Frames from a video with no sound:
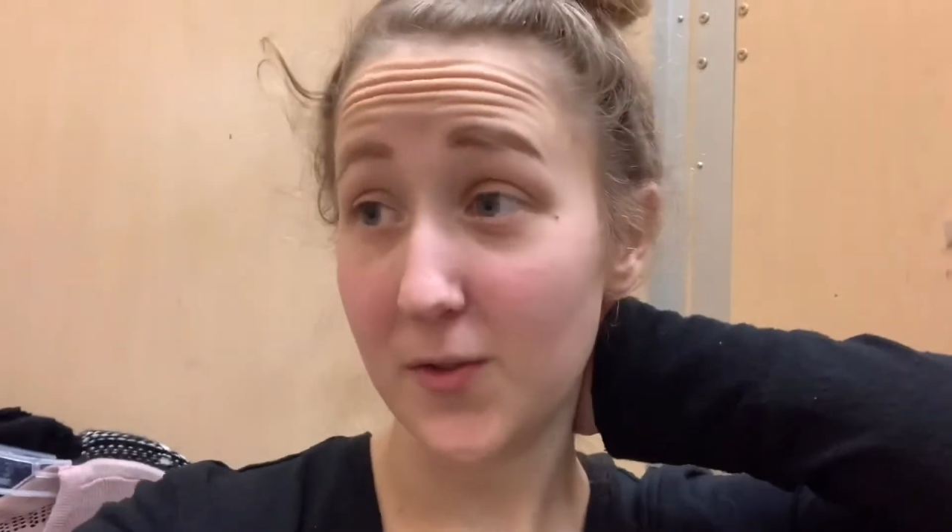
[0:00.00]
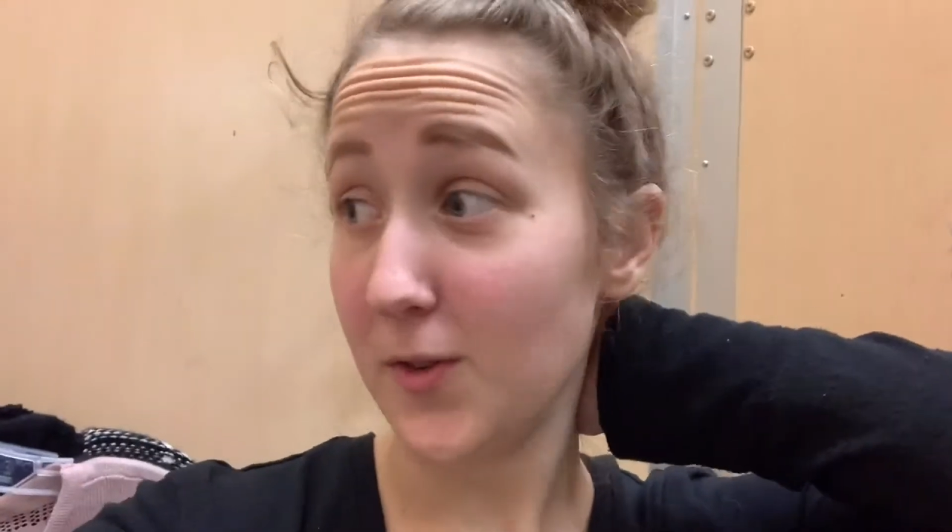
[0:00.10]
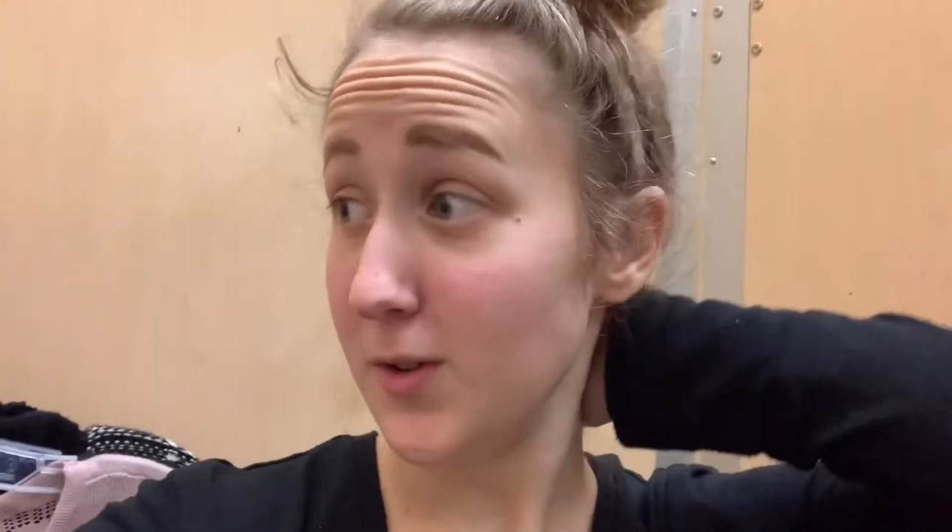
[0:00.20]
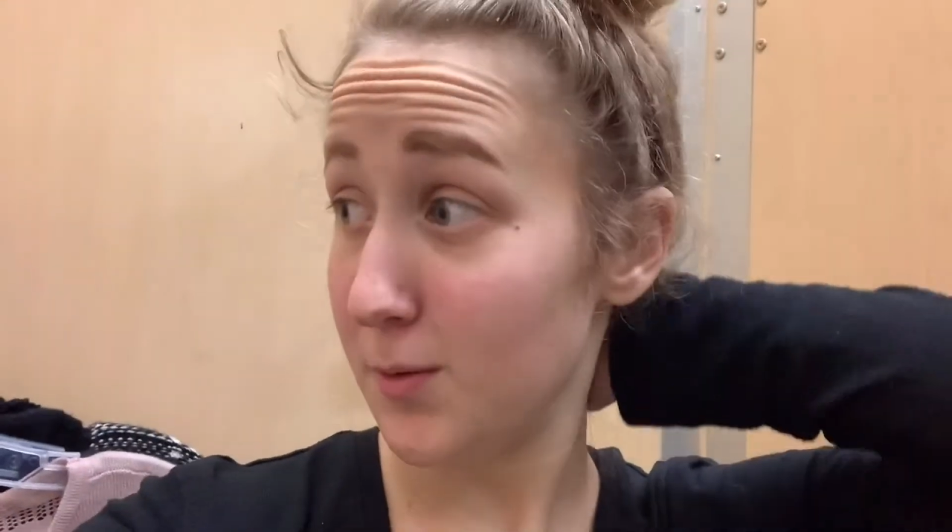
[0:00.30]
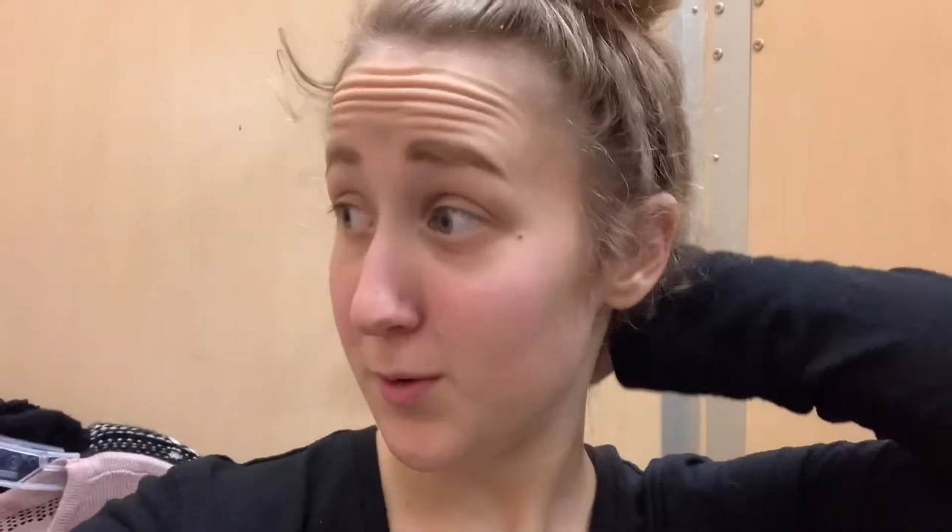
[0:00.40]

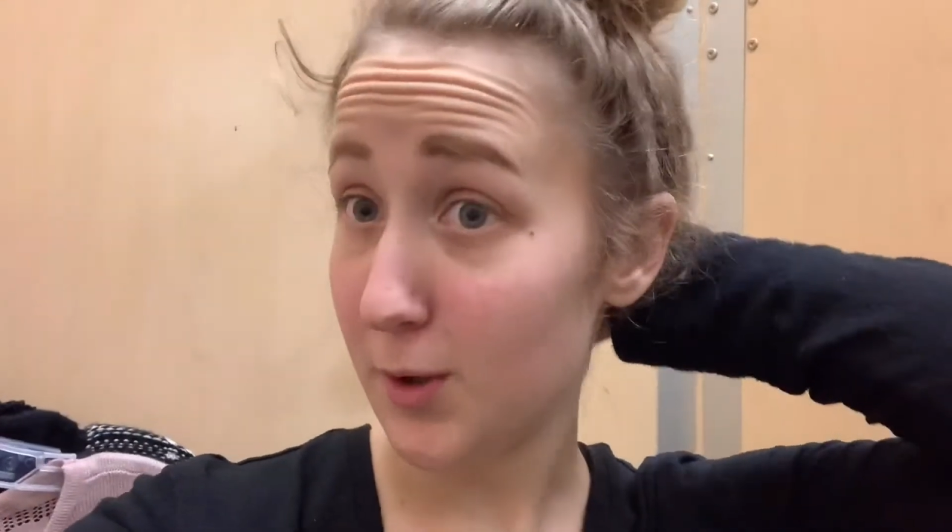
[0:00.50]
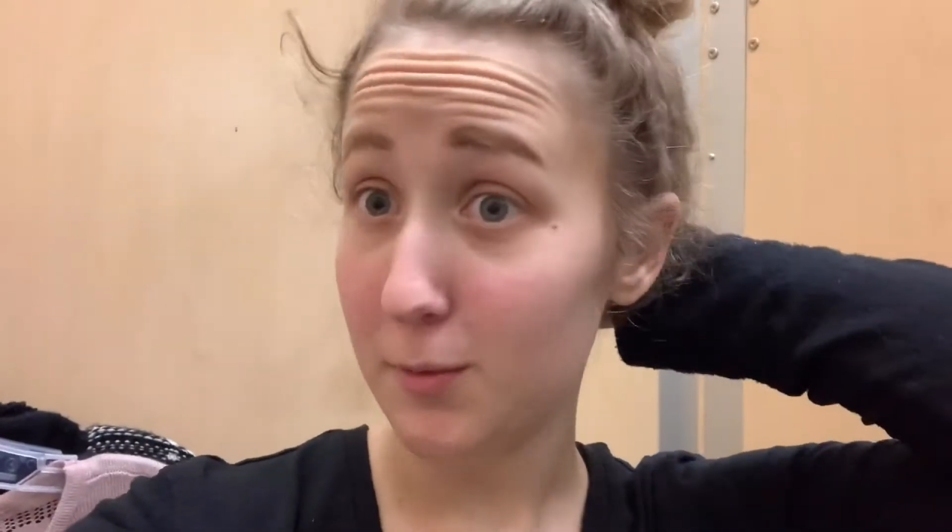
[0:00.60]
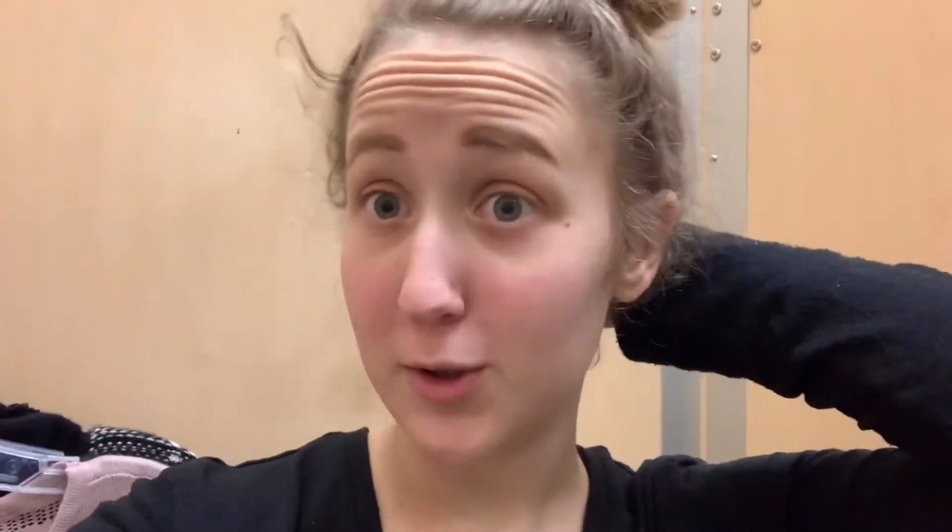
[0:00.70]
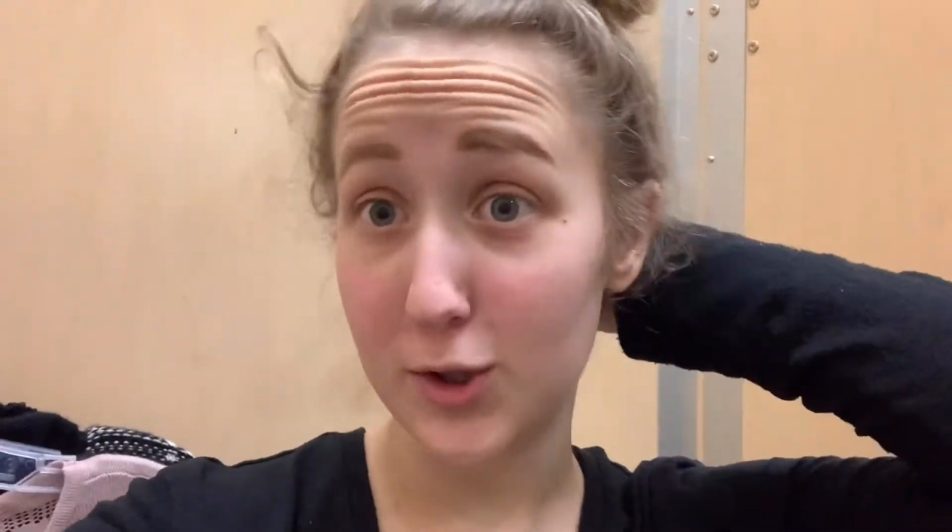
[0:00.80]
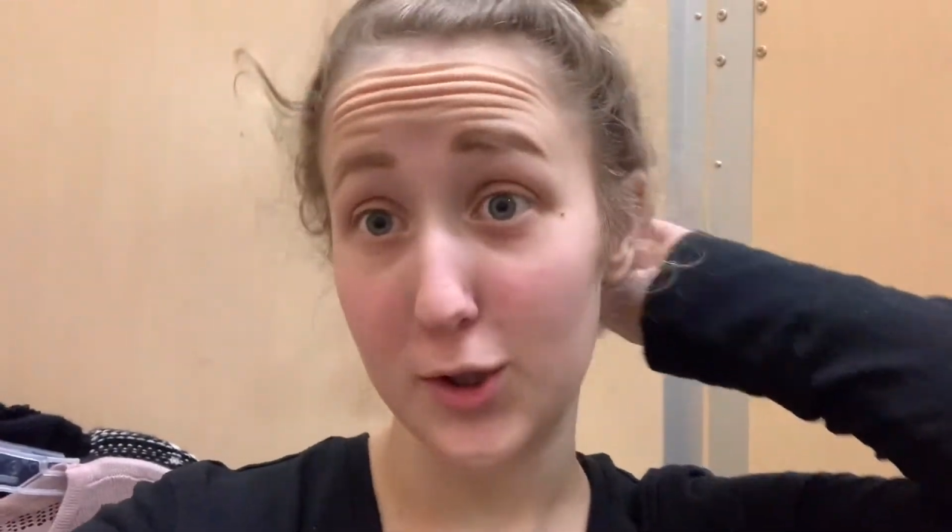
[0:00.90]
First, we'll start
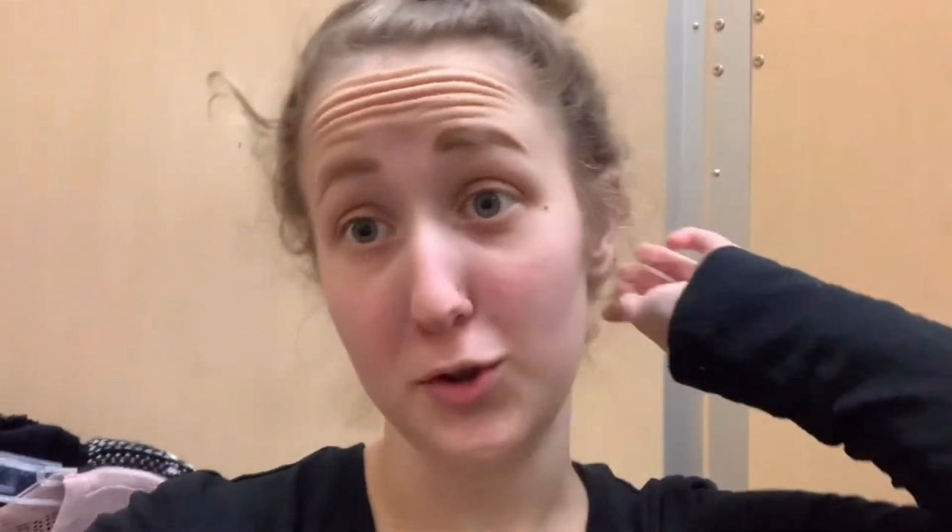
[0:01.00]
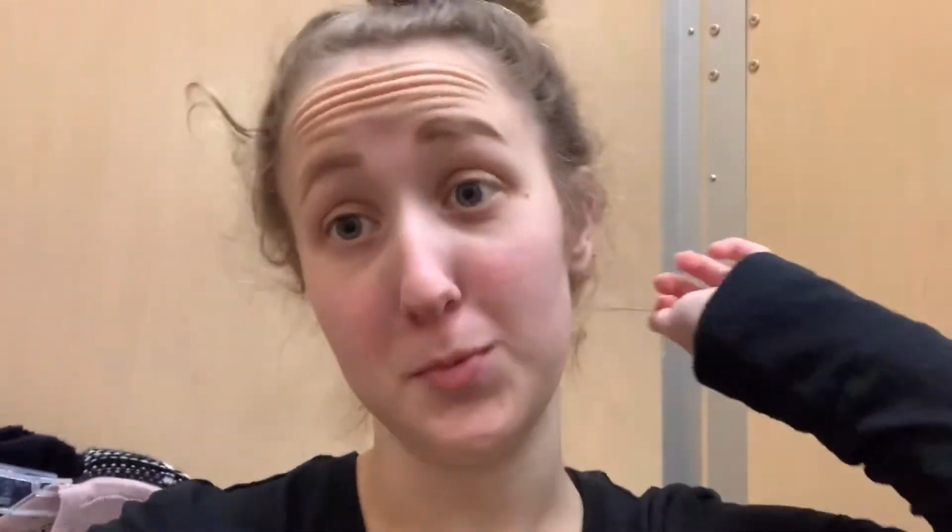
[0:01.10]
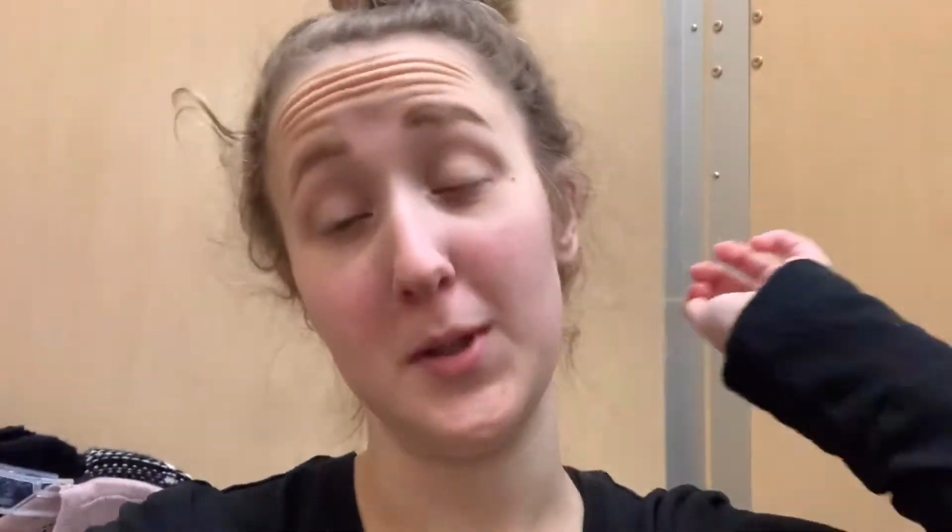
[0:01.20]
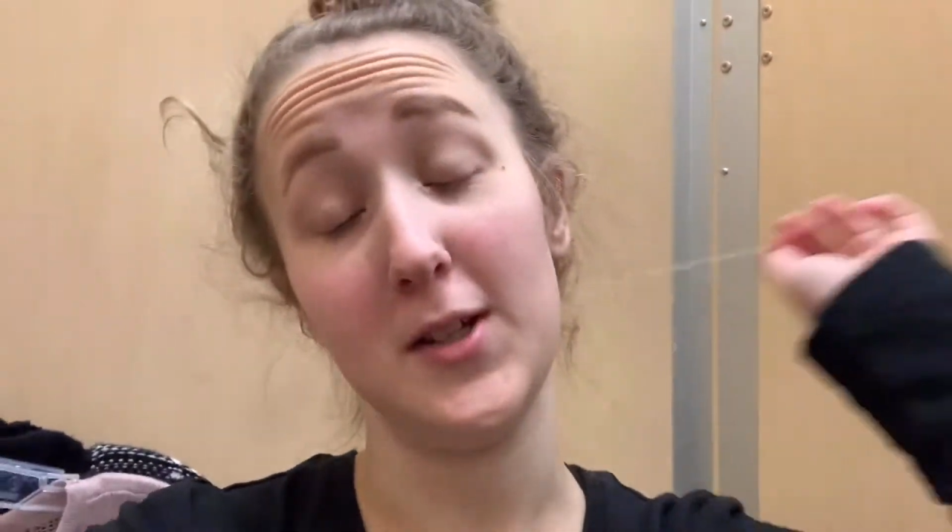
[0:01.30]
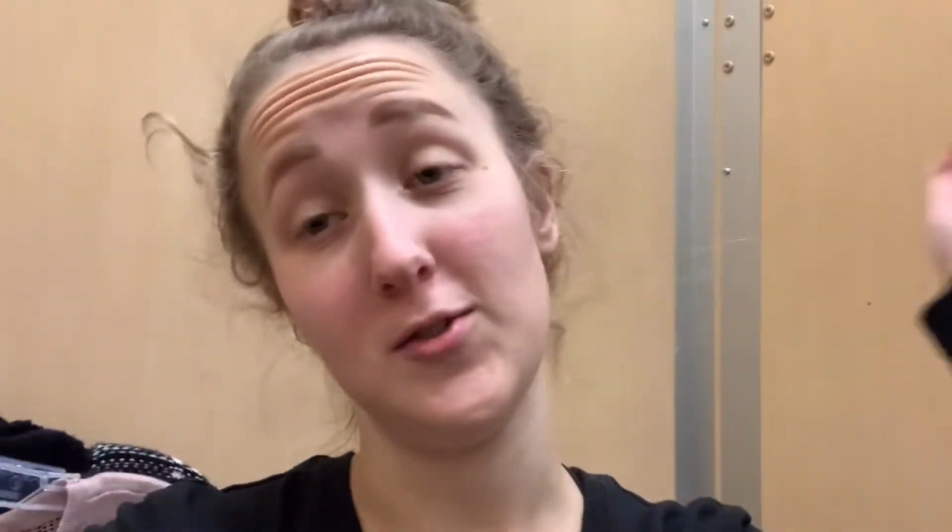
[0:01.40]
with the shoes
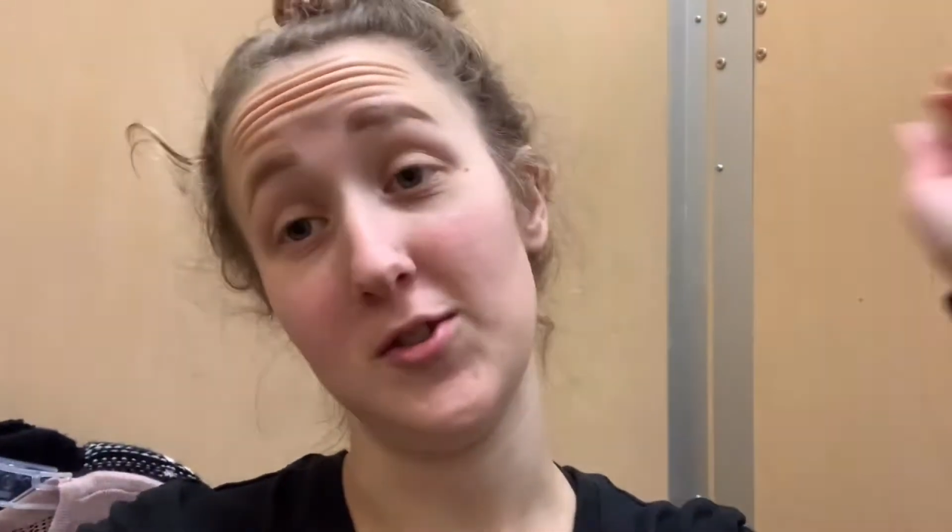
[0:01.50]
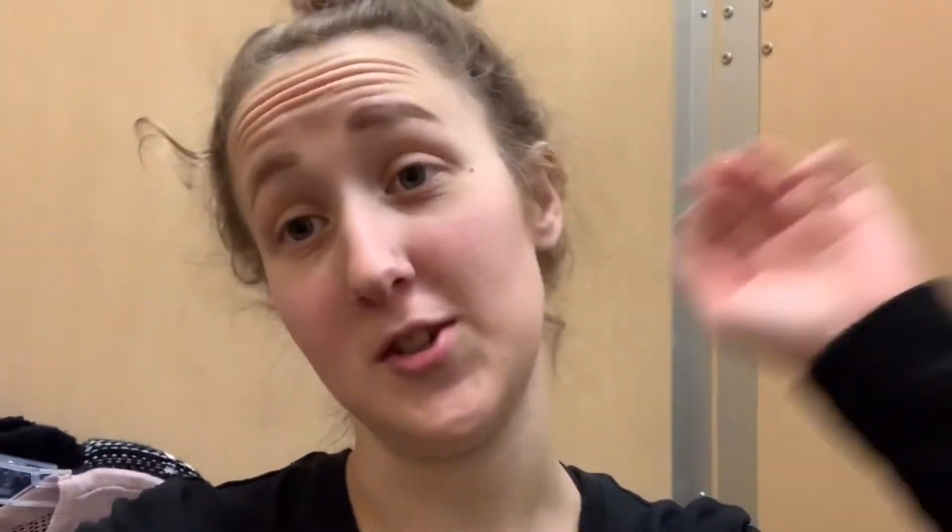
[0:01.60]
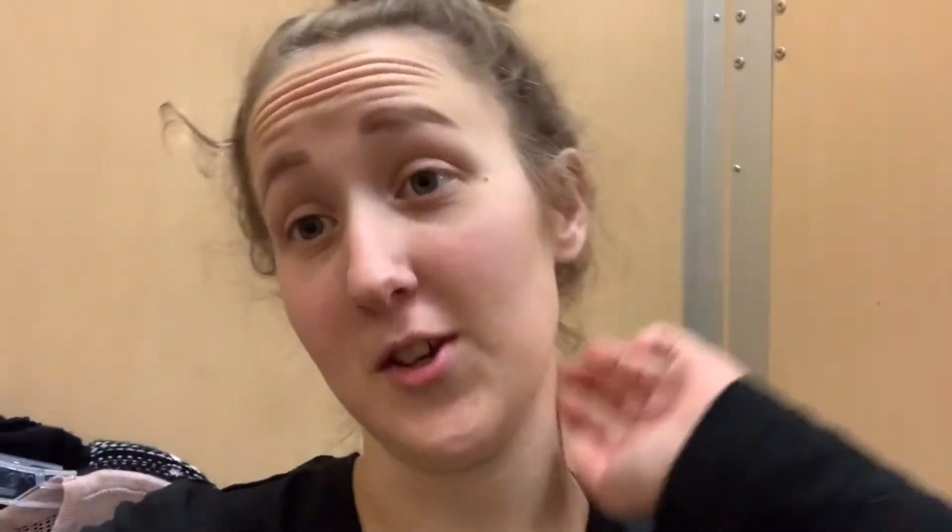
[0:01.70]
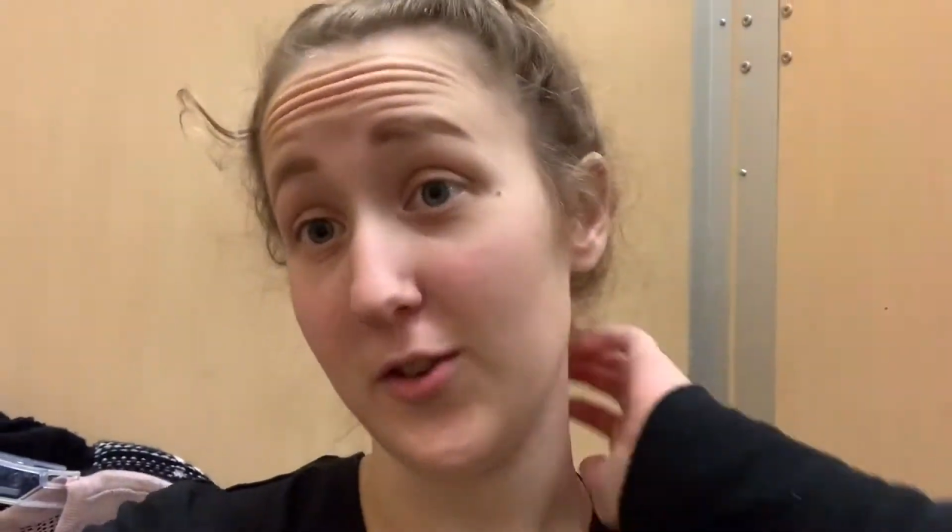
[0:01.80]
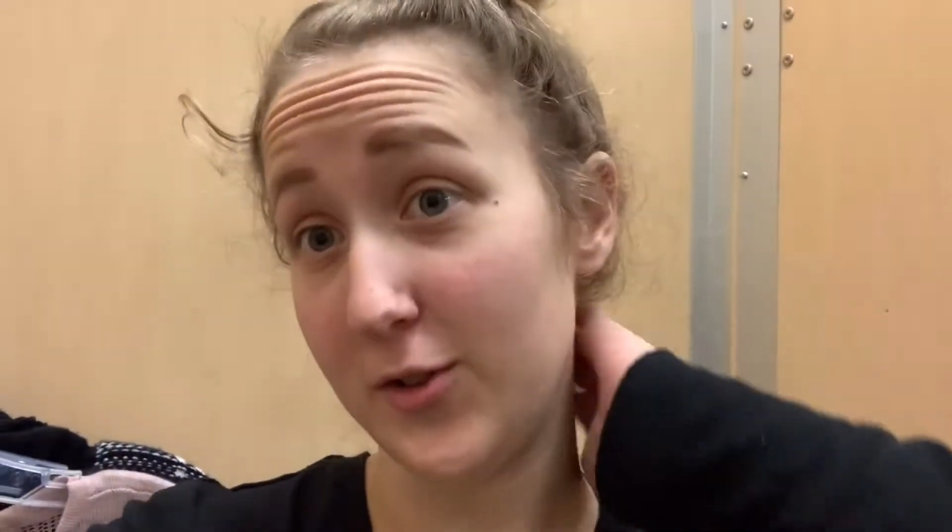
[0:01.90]
because it's another